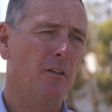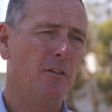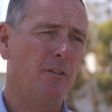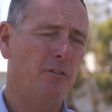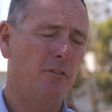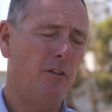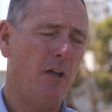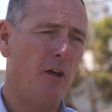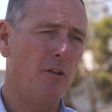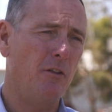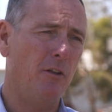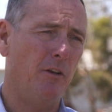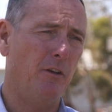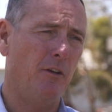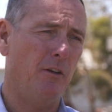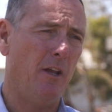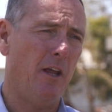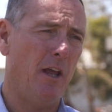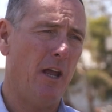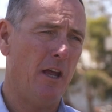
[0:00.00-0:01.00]
so that
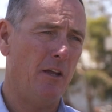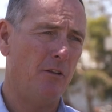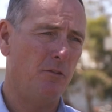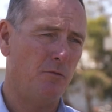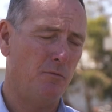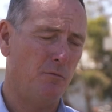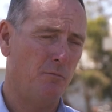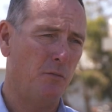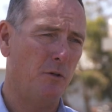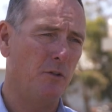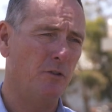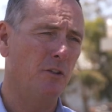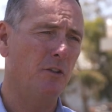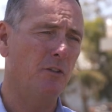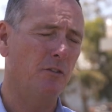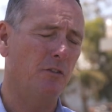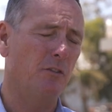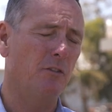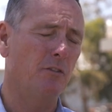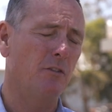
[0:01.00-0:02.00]
as
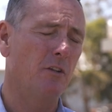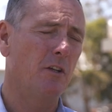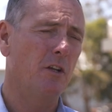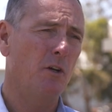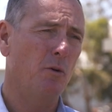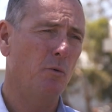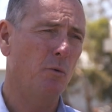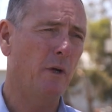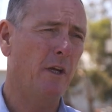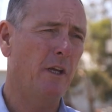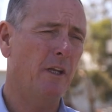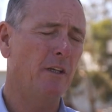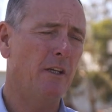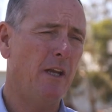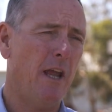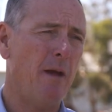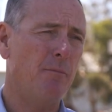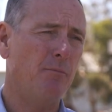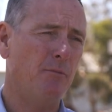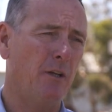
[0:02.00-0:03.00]
producers we can
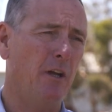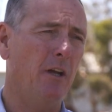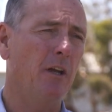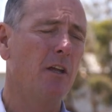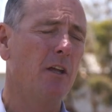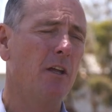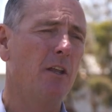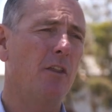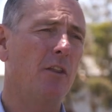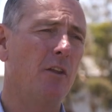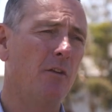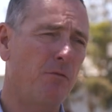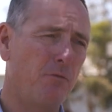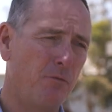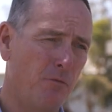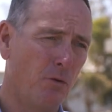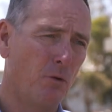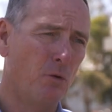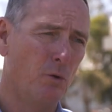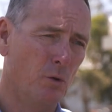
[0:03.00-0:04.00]
capture the
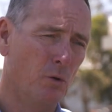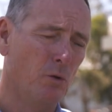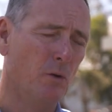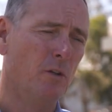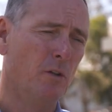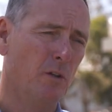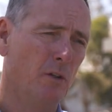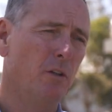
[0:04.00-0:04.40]
full